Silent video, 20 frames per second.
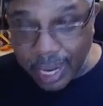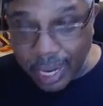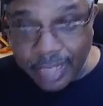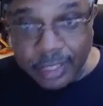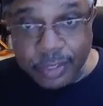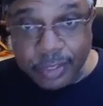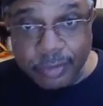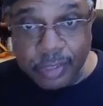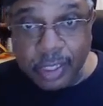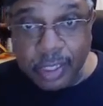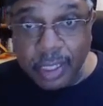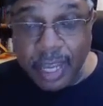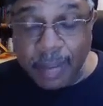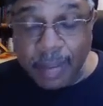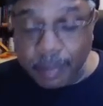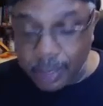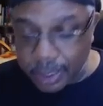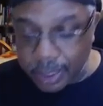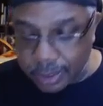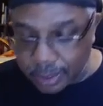I didn't drink
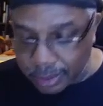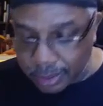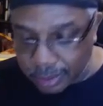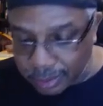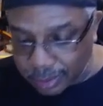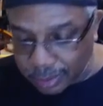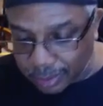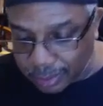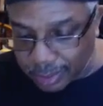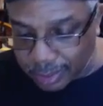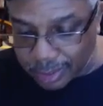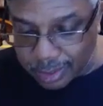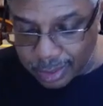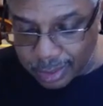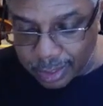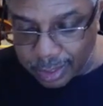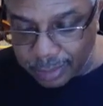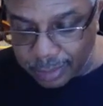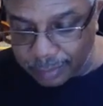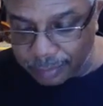that much, he
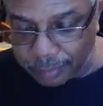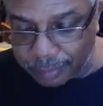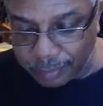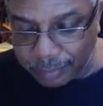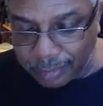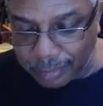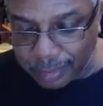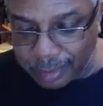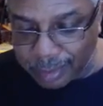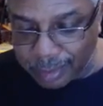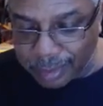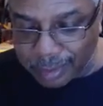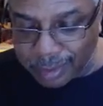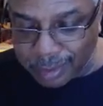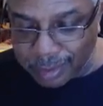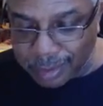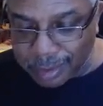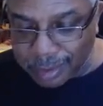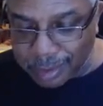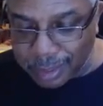said.
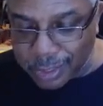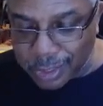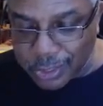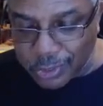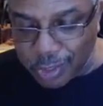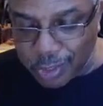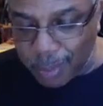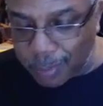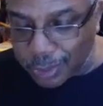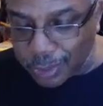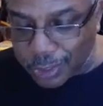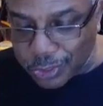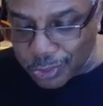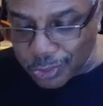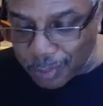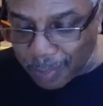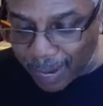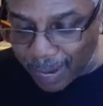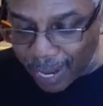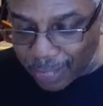He stumbled into
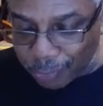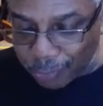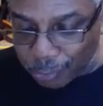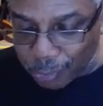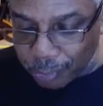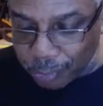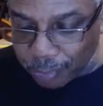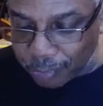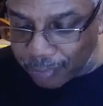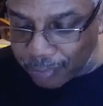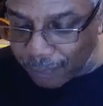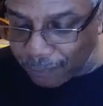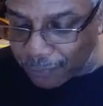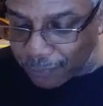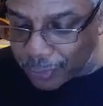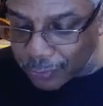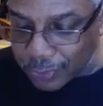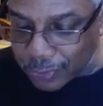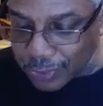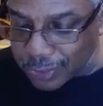the bathroom,
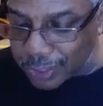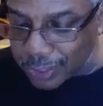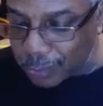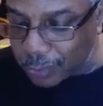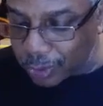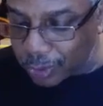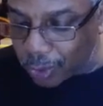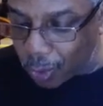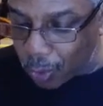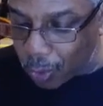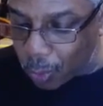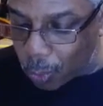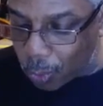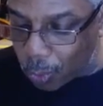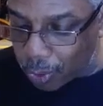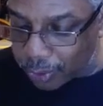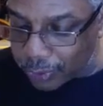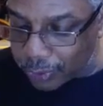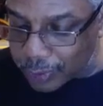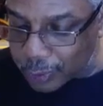filled the sink with cold
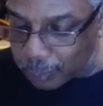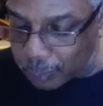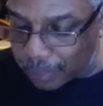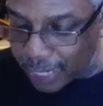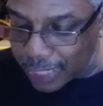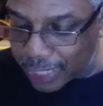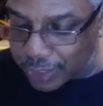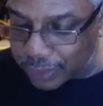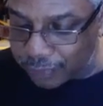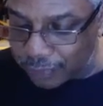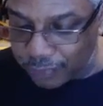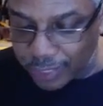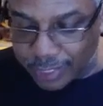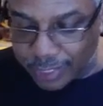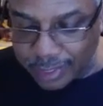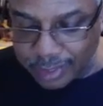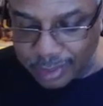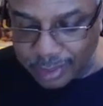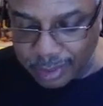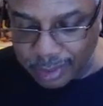water, then splashed his
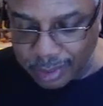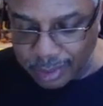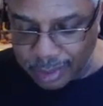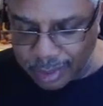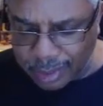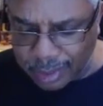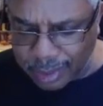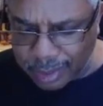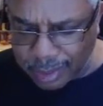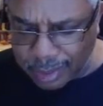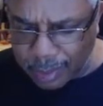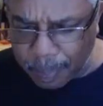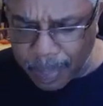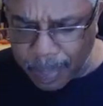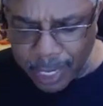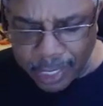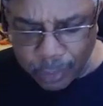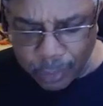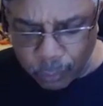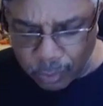face. The
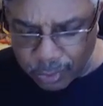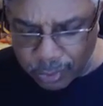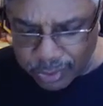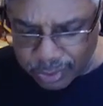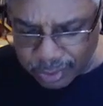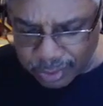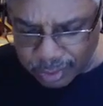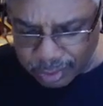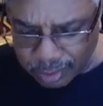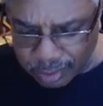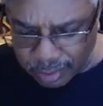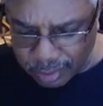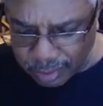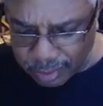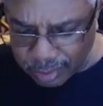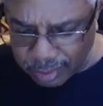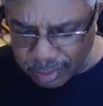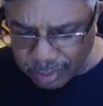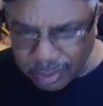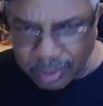pain worsened.
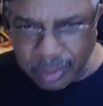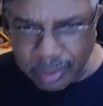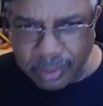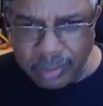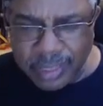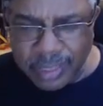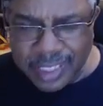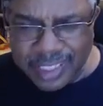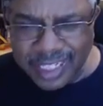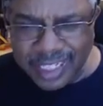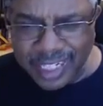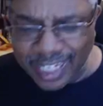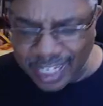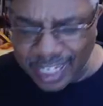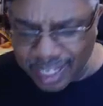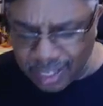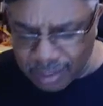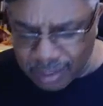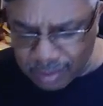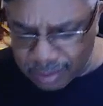What the
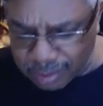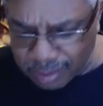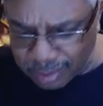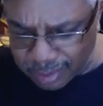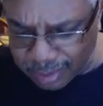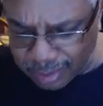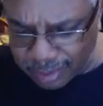hell?